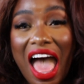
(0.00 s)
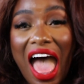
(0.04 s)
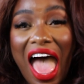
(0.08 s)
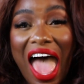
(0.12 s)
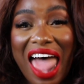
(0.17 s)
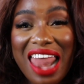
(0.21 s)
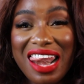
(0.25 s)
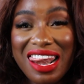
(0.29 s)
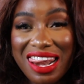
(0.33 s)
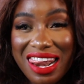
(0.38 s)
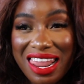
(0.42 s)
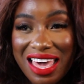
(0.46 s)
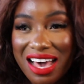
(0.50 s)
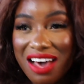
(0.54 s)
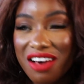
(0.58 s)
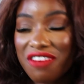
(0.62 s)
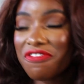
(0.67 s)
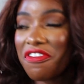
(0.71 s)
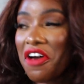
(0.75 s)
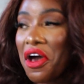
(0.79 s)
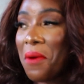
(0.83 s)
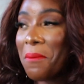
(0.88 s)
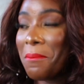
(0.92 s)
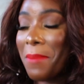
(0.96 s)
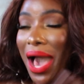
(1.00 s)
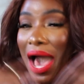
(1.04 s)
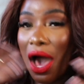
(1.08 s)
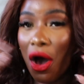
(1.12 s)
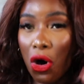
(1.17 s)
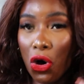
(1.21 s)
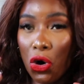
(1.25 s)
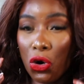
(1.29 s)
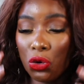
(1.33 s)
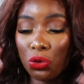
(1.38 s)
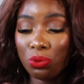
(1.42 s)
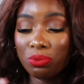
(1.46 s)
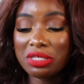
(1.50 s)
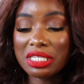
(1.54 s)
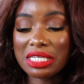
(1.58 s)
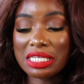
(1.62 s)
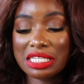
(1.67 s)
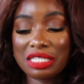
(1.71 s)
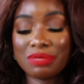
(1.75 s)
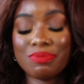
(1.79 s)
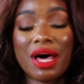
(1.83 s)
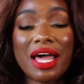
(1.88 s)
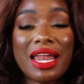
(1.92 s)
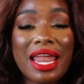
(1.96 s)
I love my home to
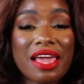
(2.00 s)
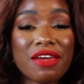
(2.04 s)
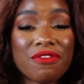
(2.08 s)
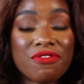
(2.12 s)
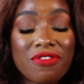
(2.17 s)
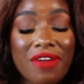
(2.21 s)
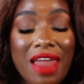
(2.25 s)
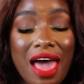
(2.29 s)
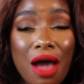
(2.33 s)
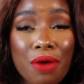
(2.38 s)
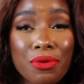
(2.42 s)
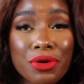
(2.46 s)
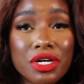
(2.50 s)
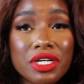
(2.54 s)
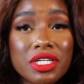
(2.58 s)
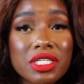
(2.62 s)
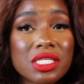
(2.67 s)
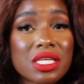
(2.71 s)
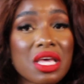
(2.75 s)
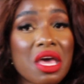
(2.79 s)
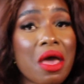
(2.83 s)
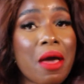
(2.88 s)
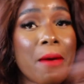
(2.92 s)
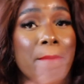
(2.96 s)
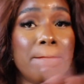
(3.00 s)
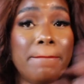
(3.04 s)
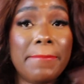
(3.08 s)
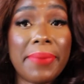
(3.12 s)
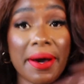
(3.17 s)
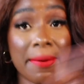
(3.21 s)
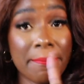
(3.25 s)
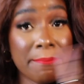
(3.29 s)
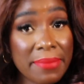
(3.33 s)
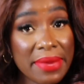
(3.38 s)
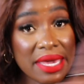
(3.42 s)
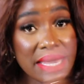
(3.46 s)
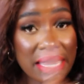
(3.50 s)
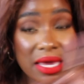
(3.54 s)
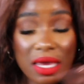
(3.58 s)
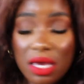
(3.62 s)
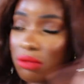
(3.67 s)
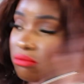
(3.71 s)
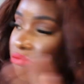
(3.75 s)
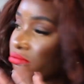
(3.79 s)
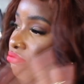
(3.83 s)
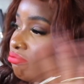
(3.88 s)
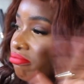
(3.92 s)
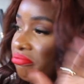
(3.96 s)
smell like flowers, but
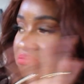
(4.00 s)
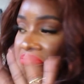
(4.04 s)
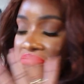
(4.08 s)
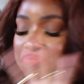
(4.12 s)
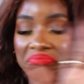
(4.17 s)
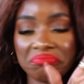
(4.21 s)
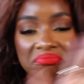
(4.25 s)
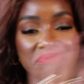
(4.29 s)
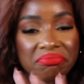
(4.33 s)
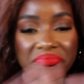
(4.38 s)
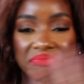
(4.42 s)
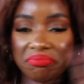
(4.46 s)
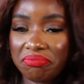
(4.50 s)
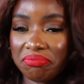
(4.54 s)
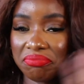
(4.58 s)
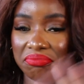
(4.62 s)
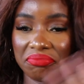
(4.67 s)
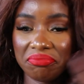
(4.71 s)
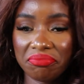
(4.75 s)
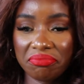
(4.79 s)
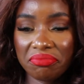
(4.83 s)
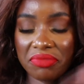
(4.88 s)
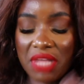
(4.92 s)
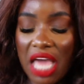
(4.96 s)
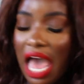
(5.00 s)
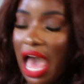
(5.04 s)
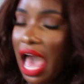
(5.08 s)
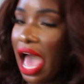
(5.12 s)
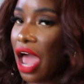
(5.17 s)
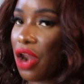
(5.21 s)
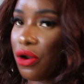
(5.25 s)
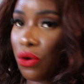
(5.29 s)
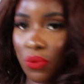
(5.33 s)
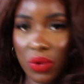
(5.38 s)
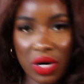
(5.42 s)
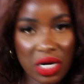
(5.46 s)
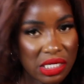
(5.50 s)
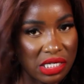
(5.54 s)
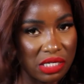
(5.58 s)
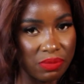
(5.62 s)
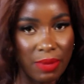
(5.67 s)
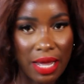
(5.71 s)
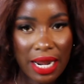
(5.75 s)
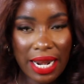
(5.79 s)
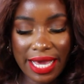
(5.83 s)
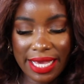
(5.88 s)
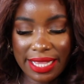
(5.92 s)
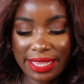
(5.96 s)
me, I don't want to
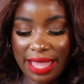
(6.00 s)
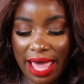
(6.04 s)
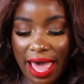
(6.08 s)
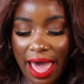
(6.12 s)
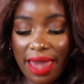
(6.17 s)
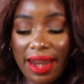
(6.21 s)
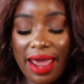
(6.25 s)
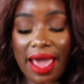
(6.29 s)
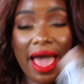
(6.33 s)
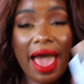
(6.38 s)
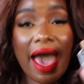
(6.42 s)
smell like that.